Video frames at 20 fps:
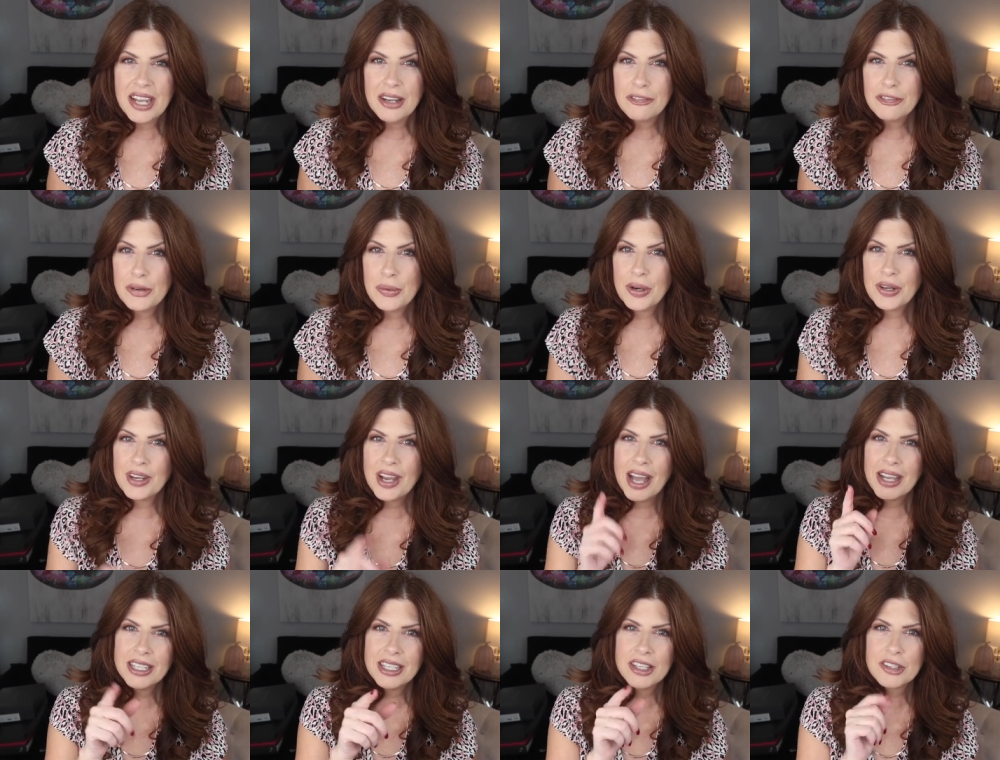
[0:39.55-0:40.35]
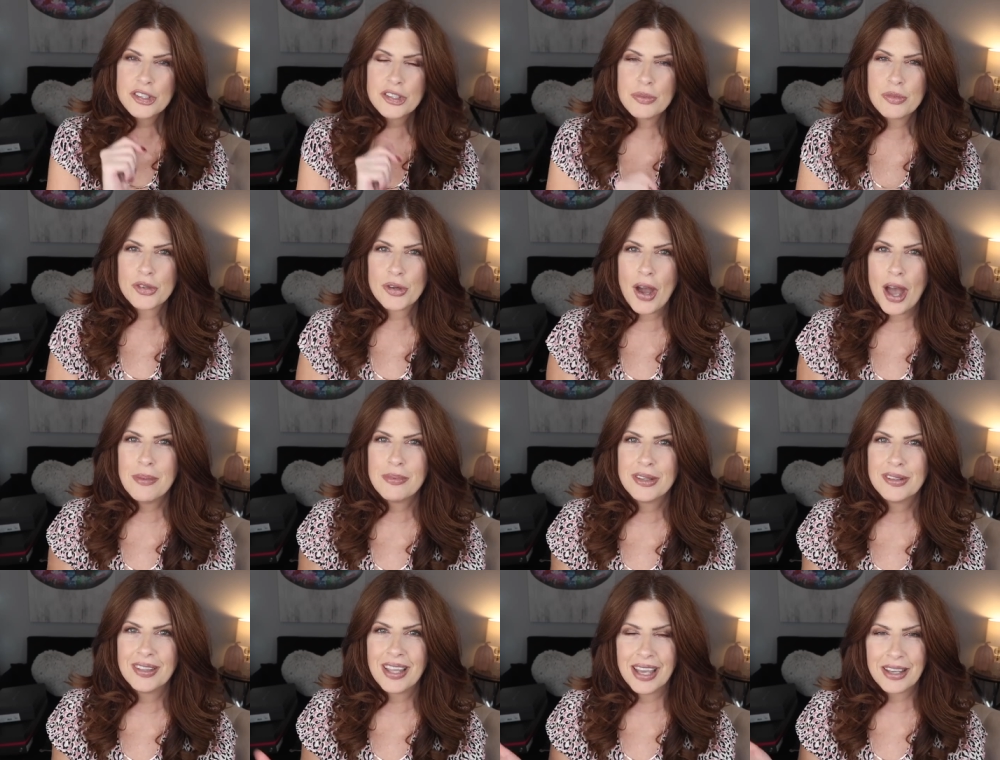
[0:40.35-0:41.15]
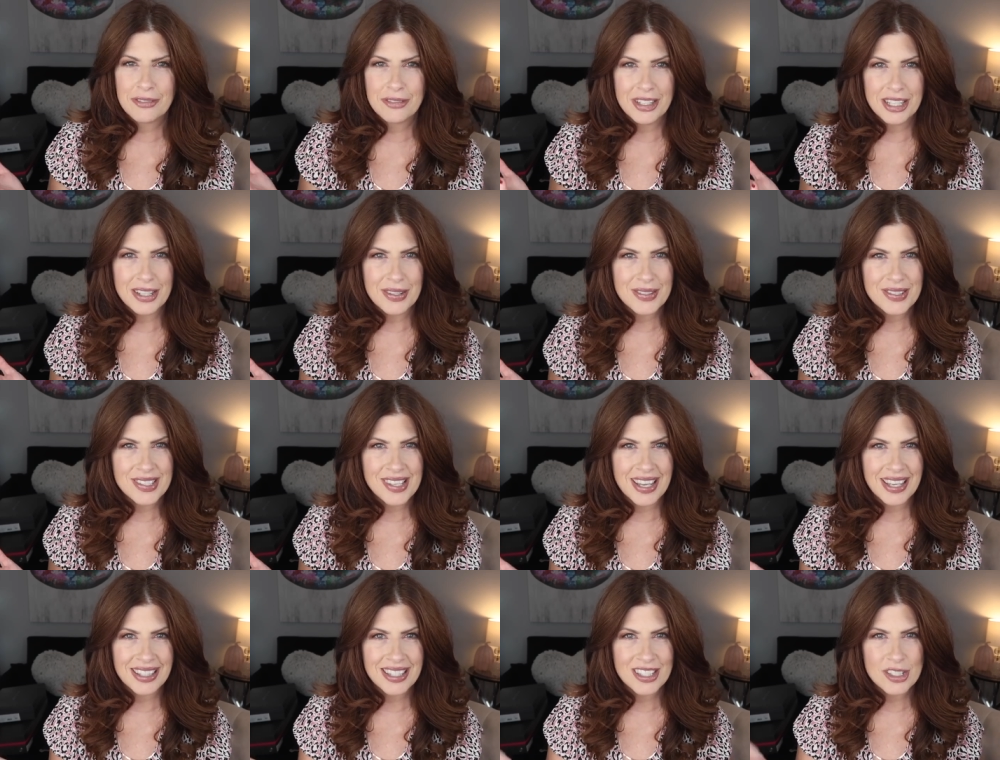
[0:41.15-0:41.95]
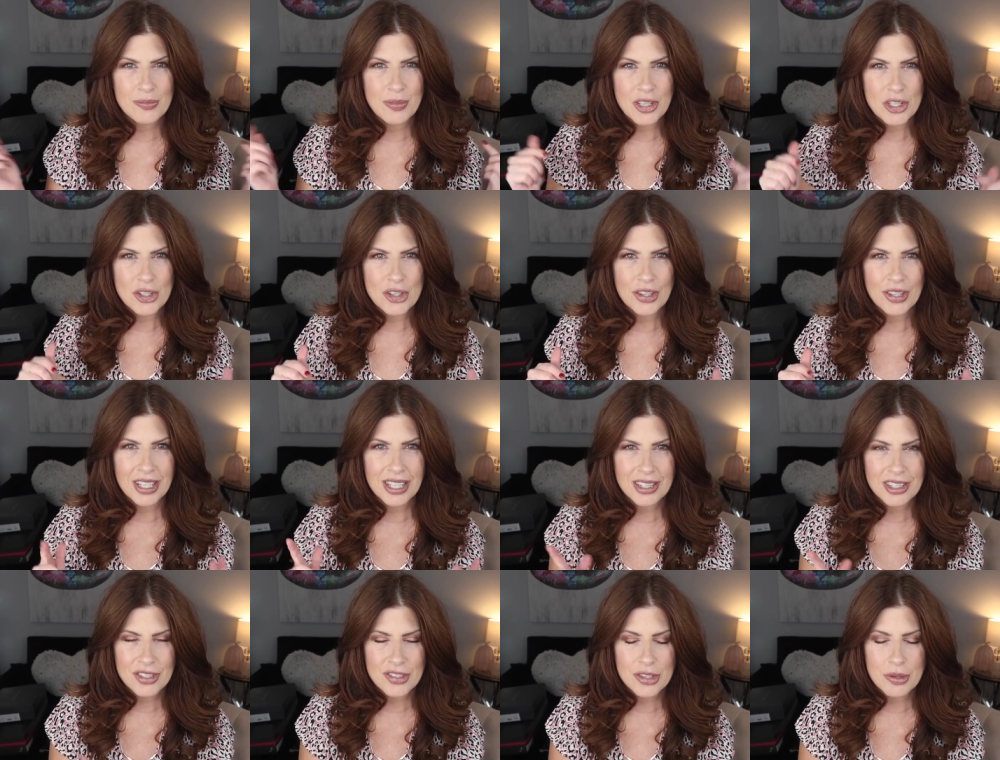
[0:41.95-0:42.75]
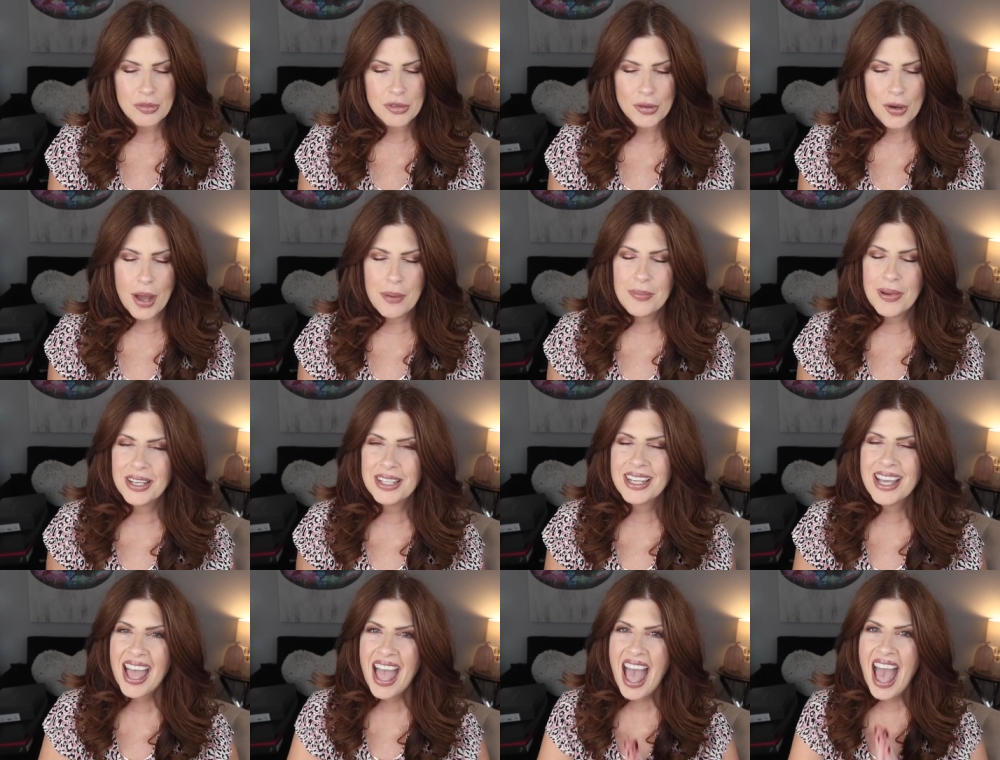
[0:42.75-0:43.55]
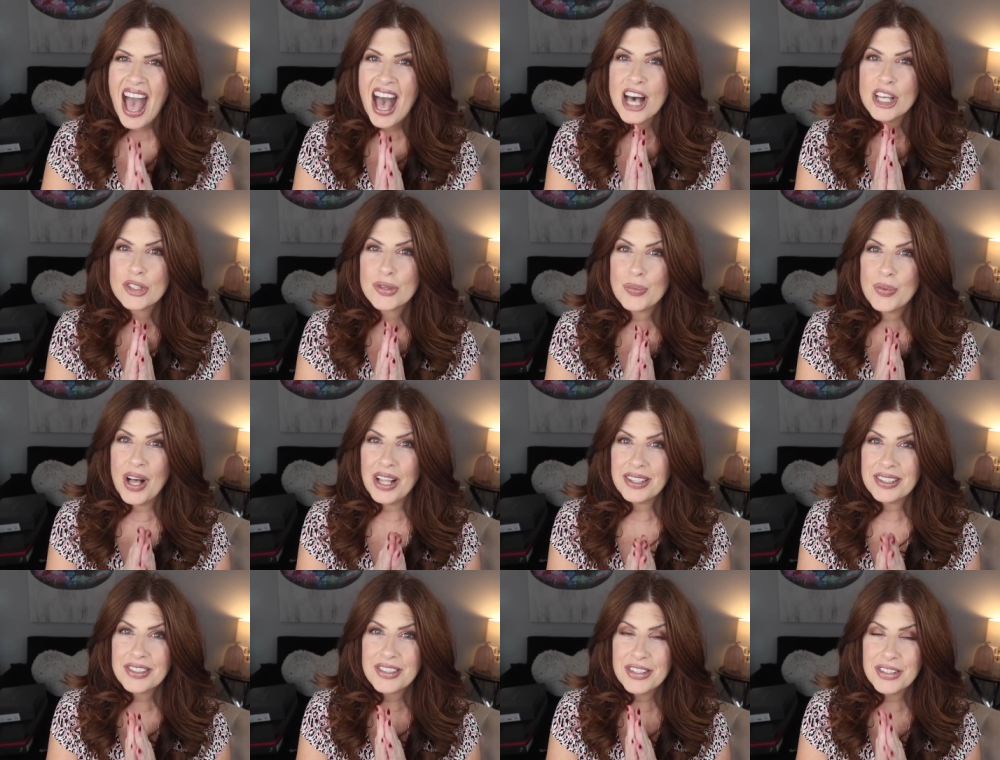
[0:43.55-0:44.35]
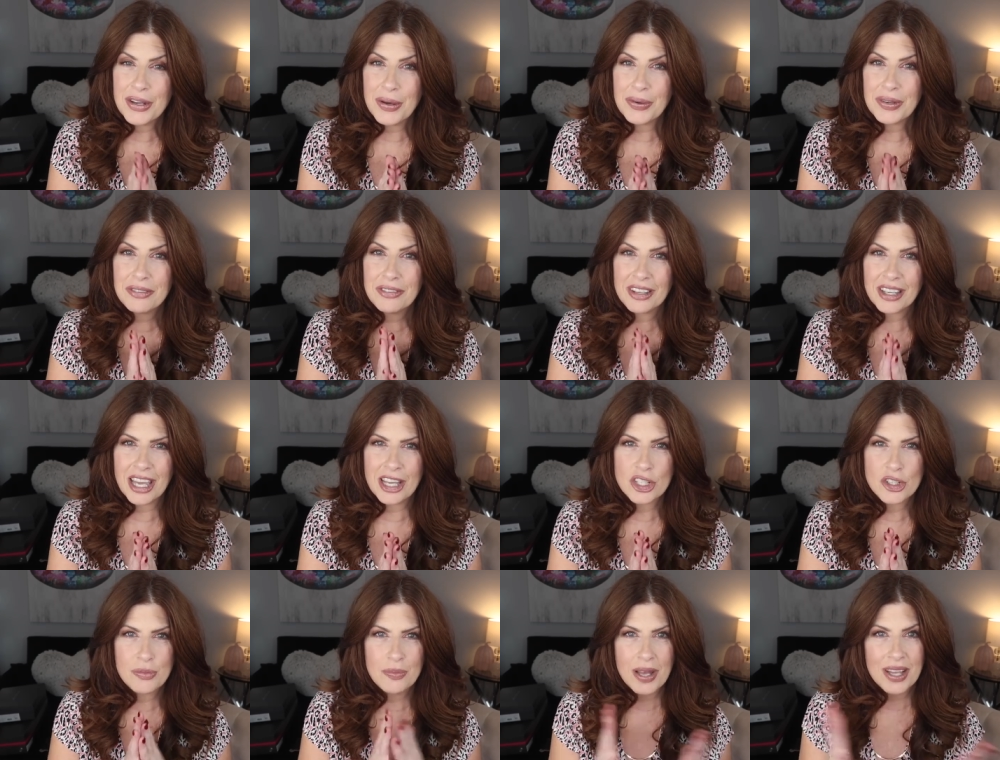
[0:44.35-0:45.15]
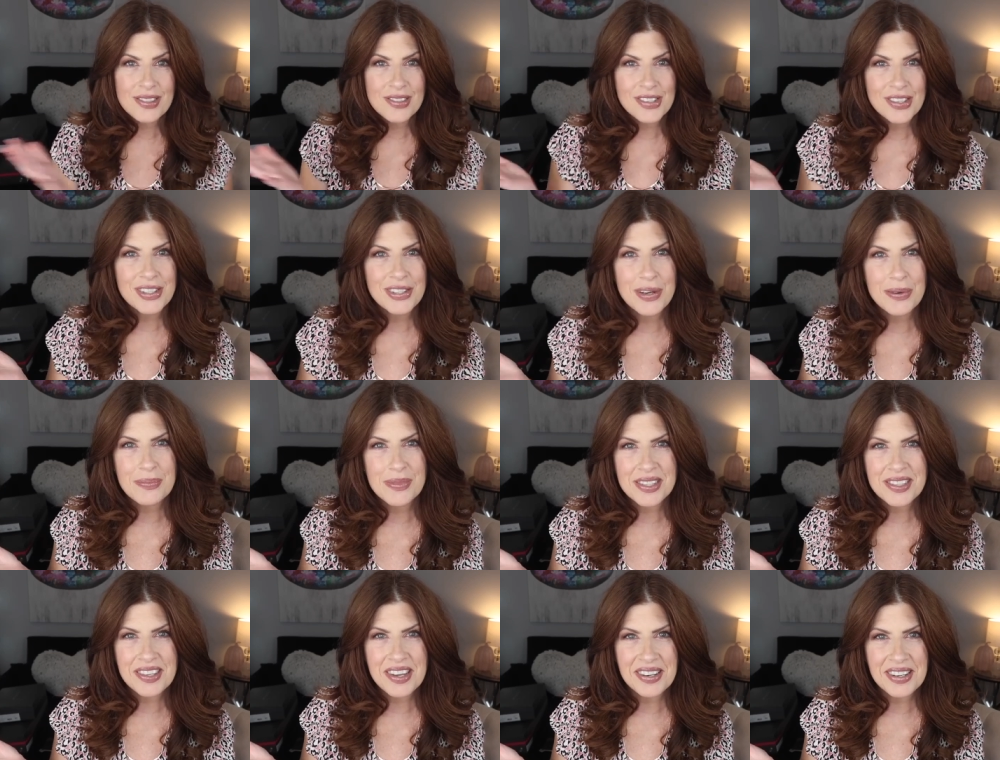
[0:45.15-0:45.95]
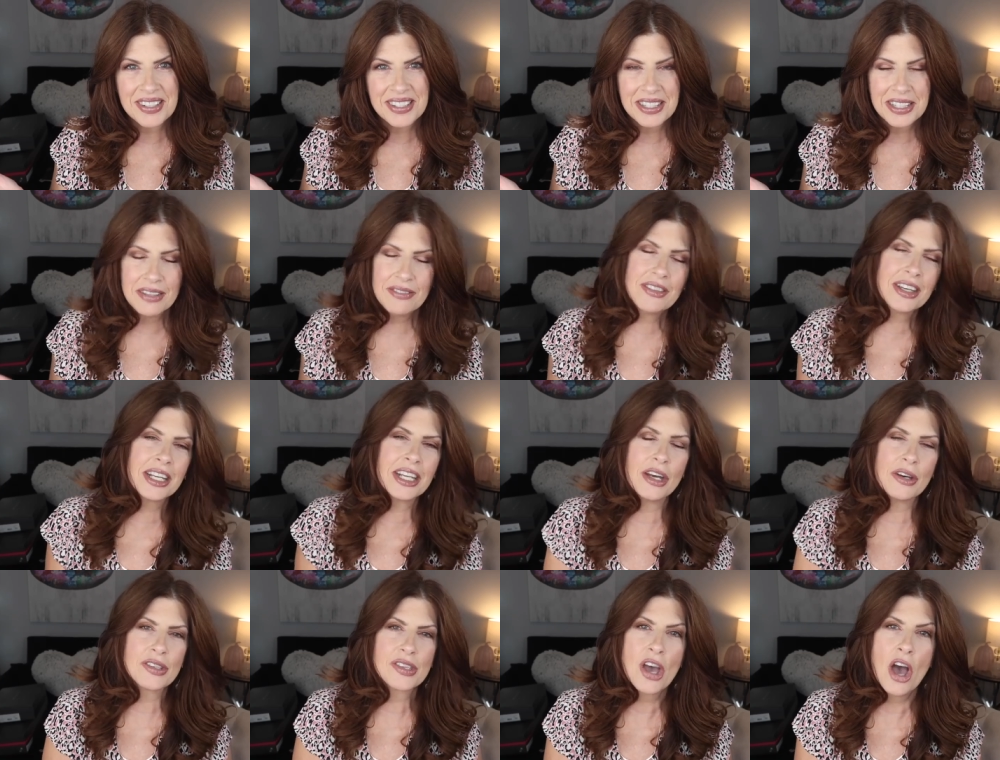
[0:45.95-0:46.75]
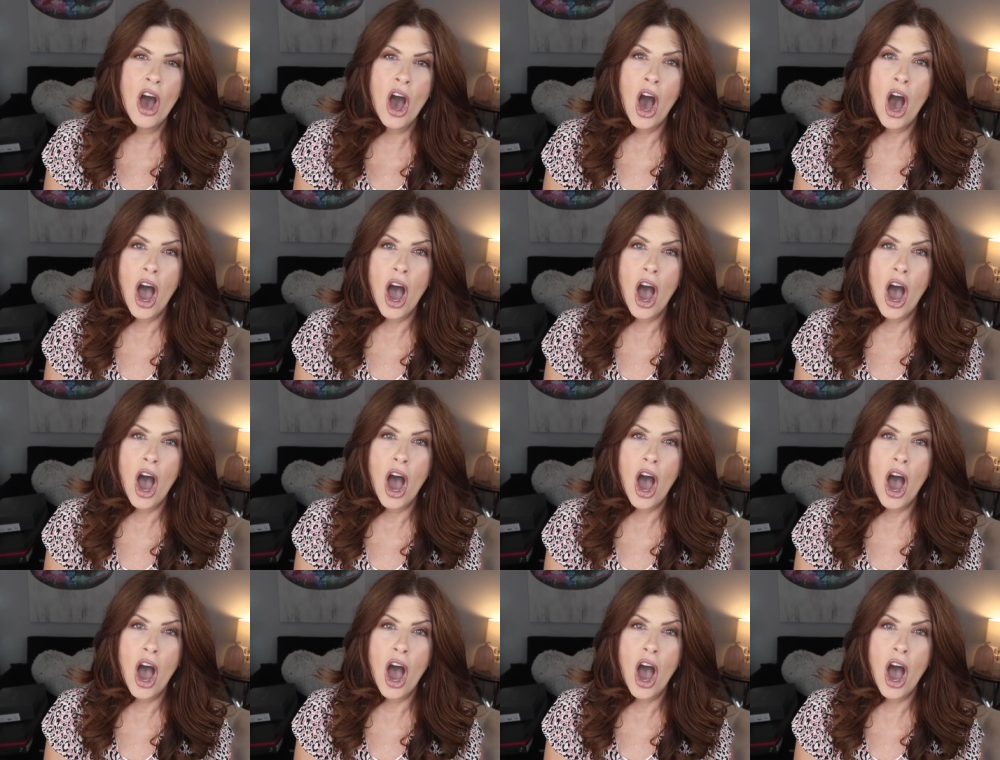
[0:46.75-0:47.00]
And if you are not yet subscribed and like videos like this, be sure to hit the subscribe button as well as the notification bell so you don't miss out on any videos.